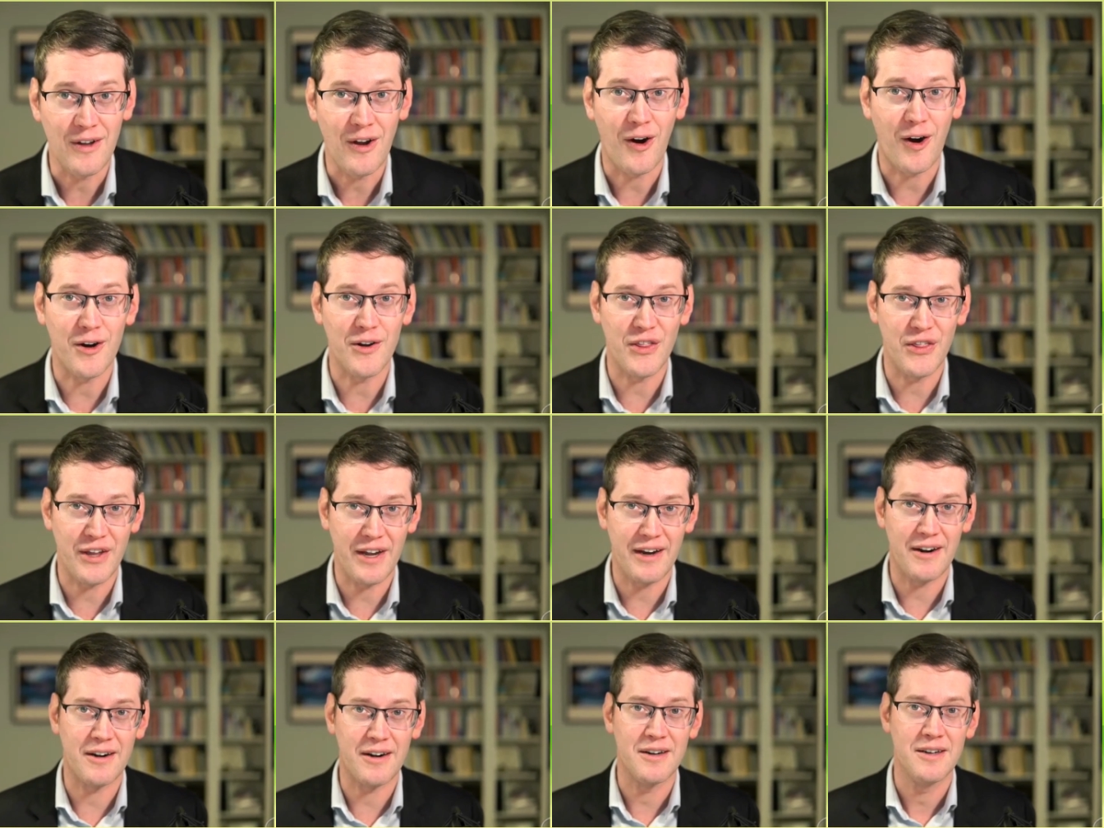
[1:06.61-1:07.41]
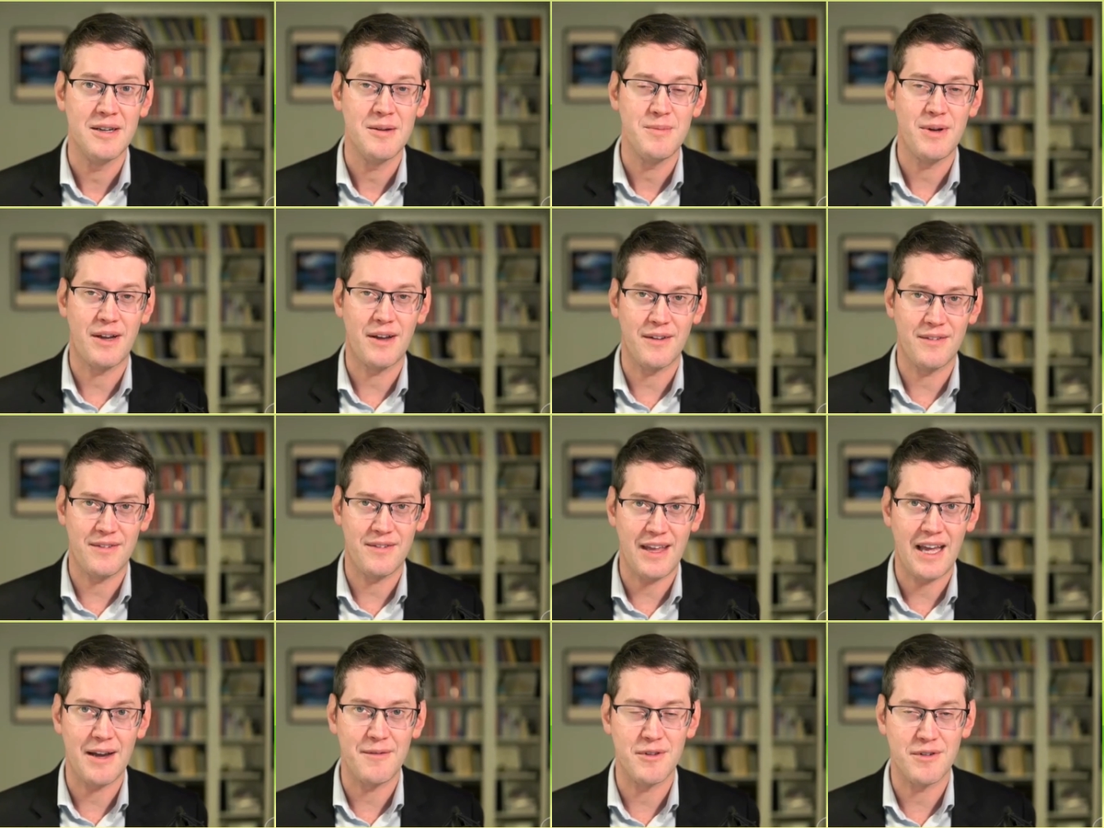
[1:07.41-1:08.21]
are there because
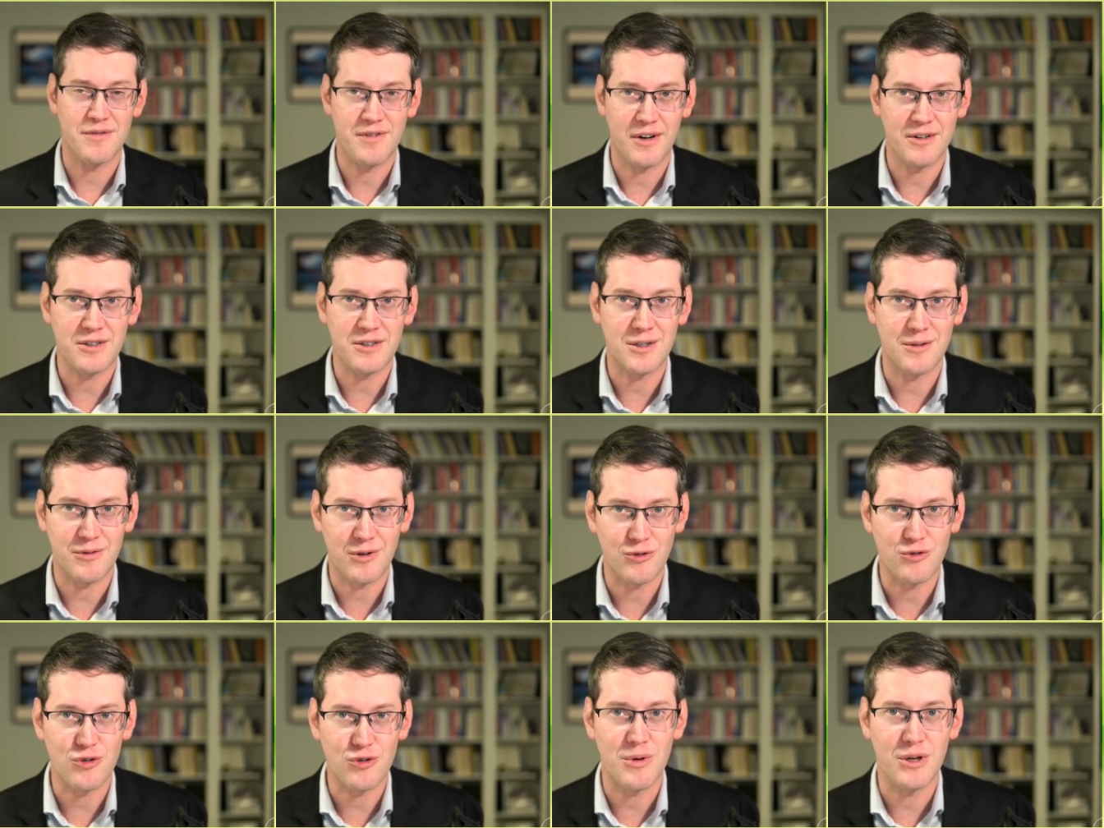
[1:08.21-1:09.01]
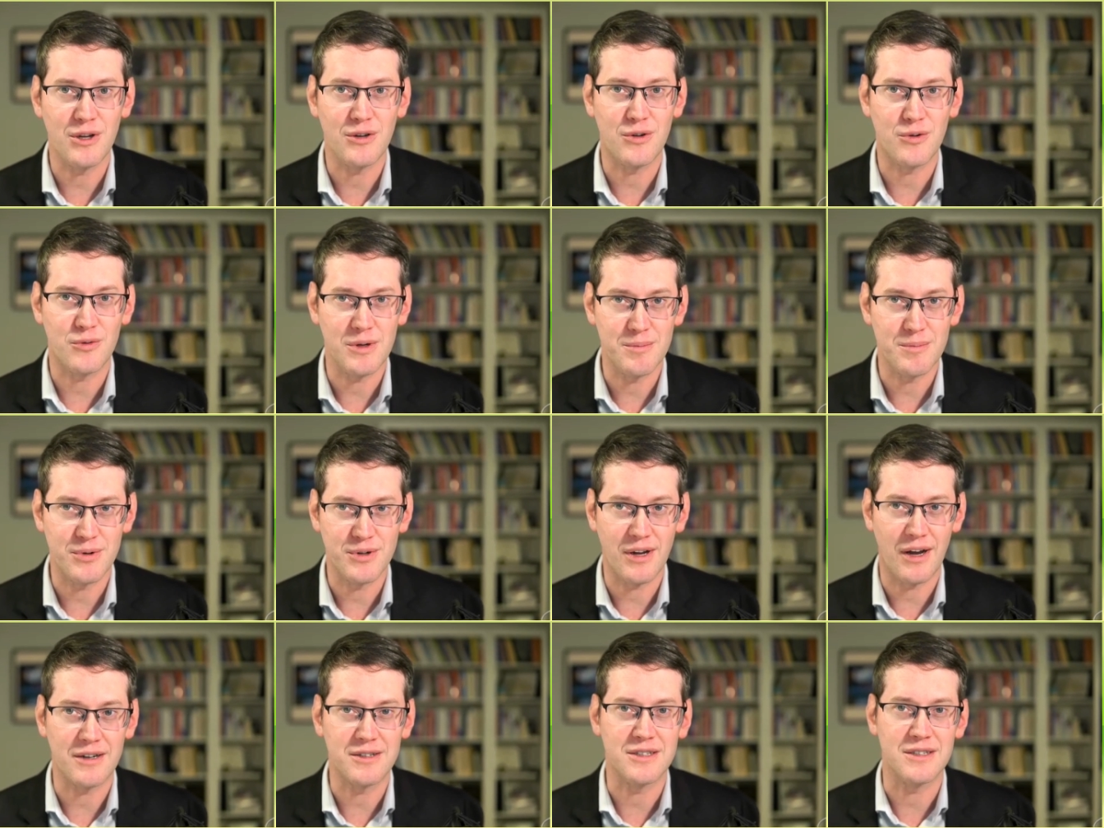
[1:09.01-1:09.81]
they have the function of contributing to
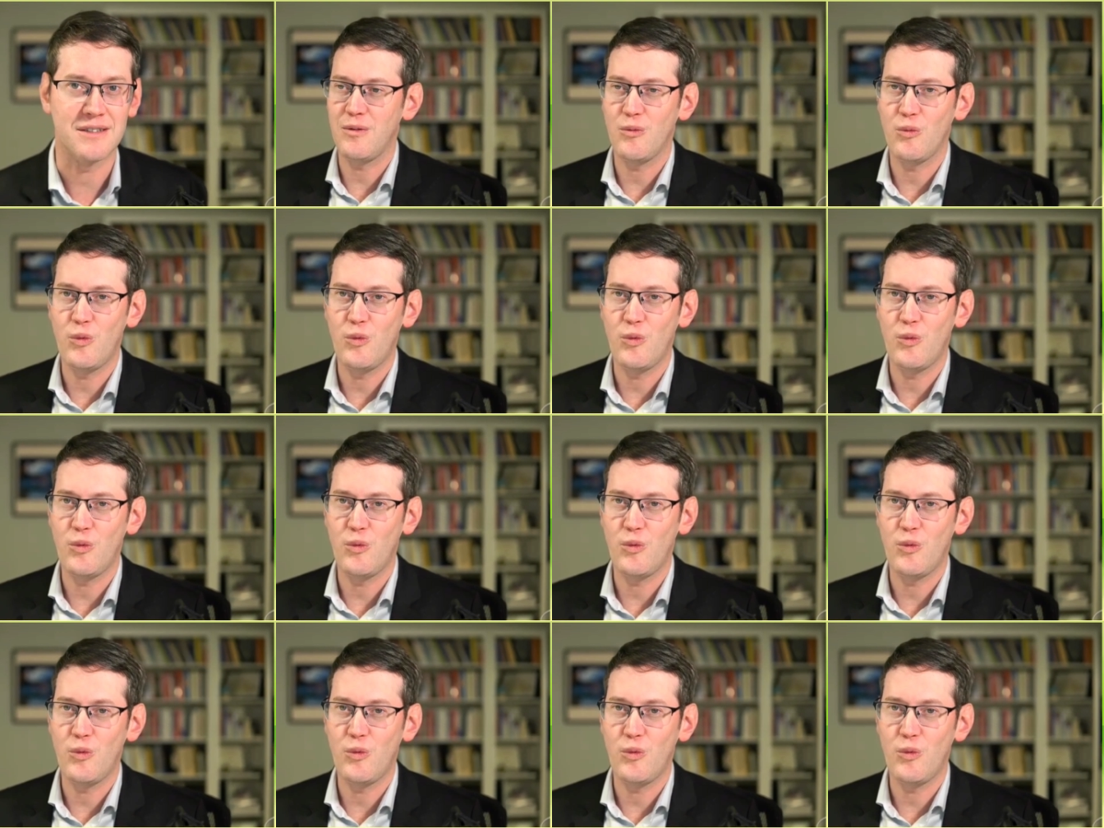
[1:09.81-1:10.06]
reproduction.